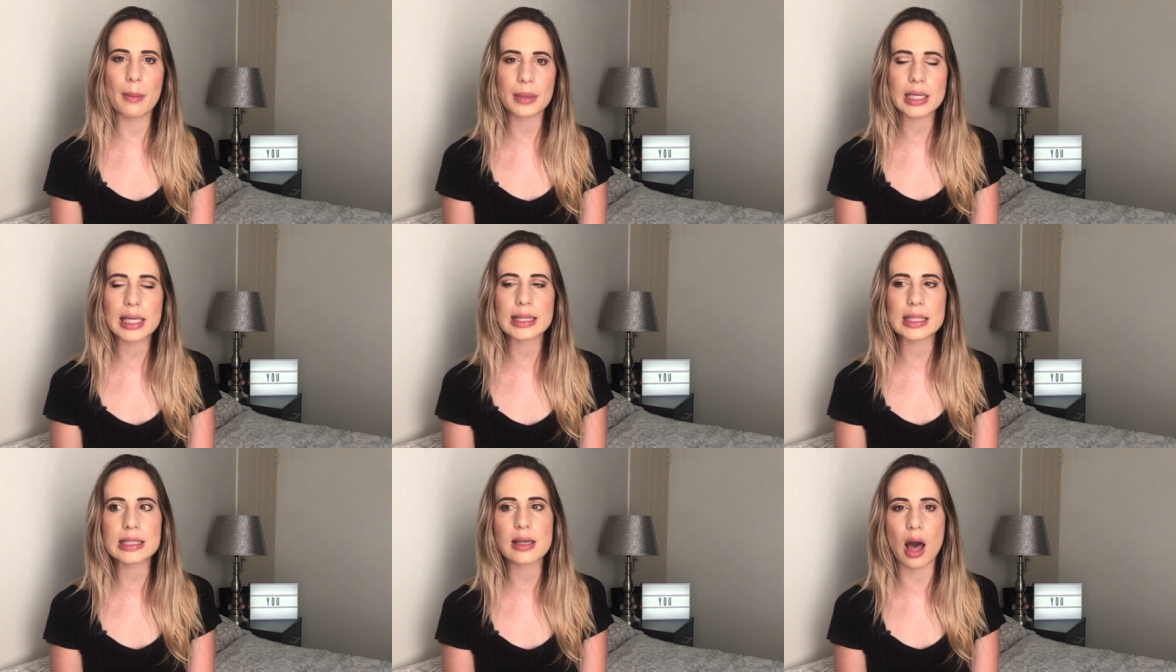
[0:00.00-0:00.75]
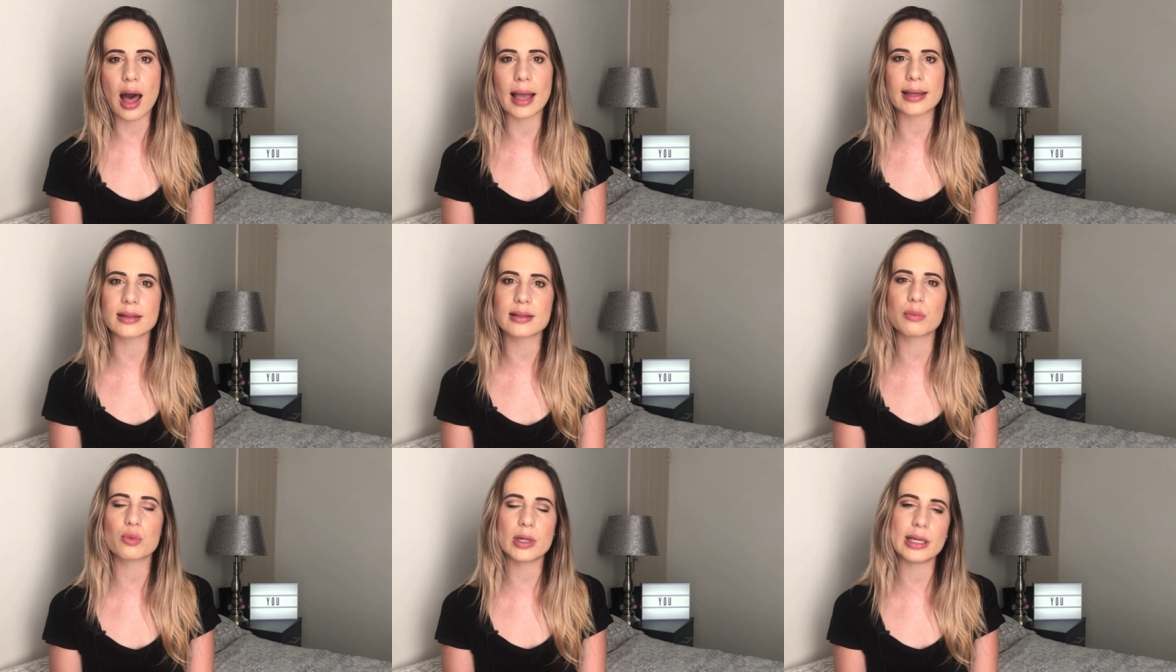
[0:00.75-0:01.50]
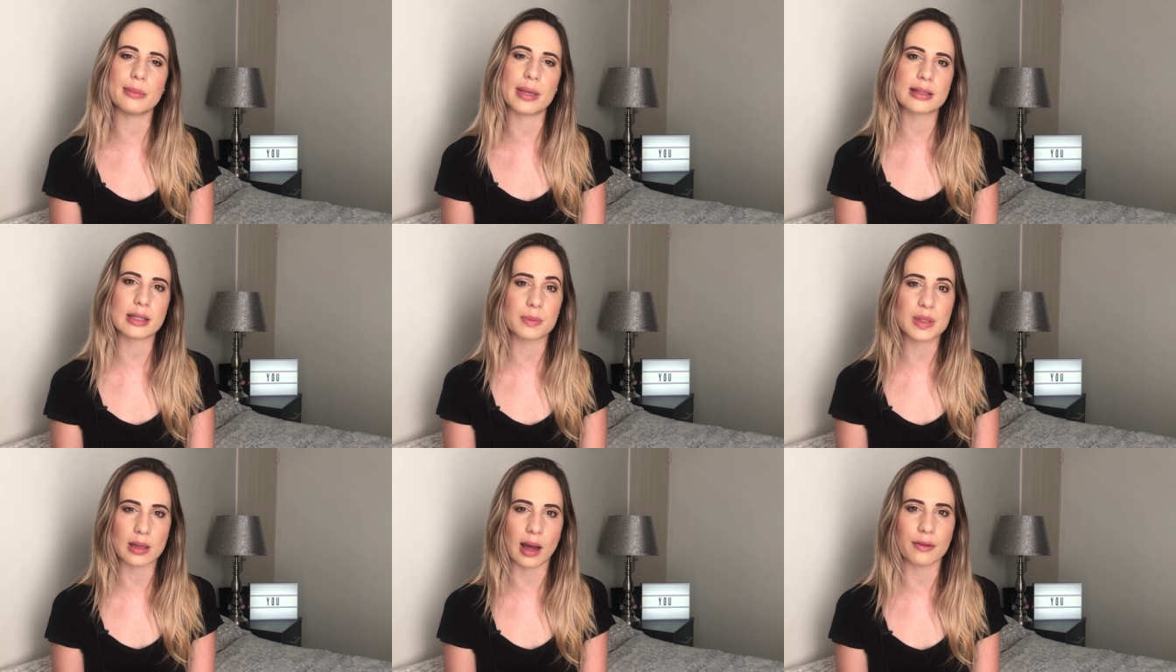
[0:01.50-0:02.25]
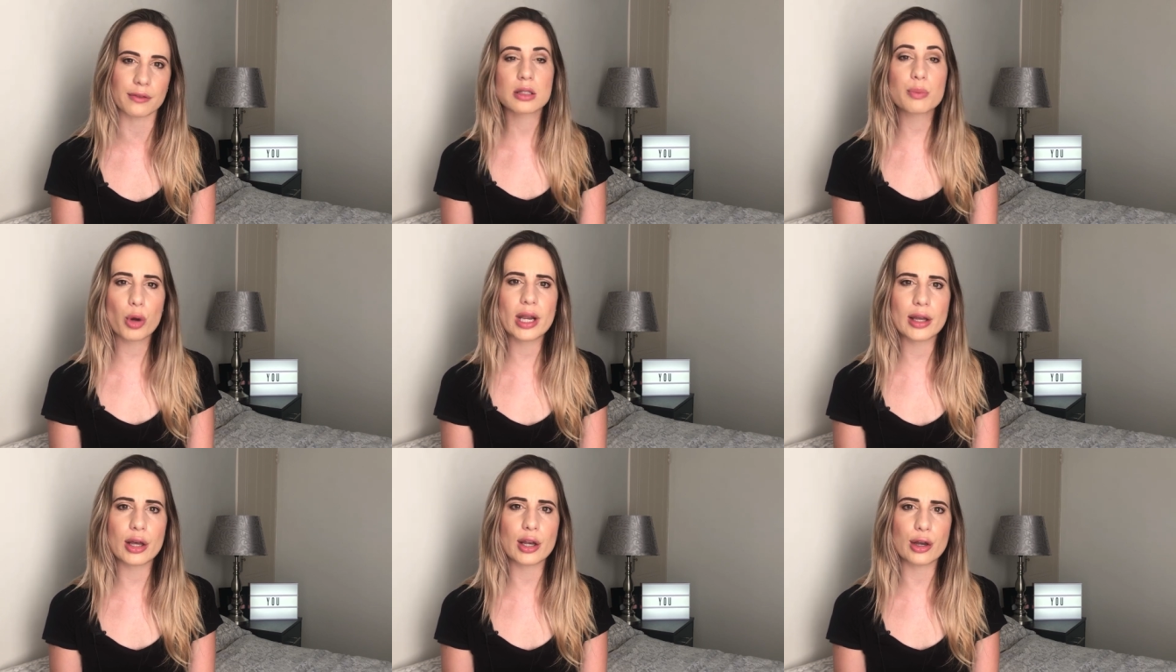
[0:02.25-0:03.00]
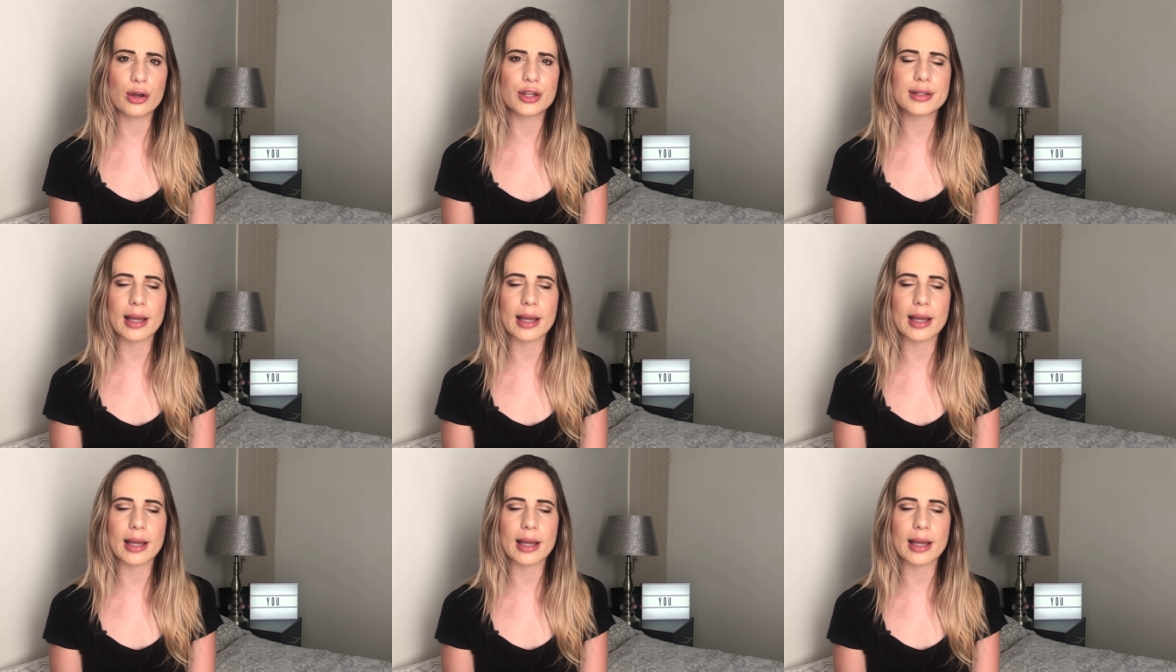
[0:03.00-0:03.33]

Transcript: I mean, like this guy did some really messed up stuff. Spoiler alert,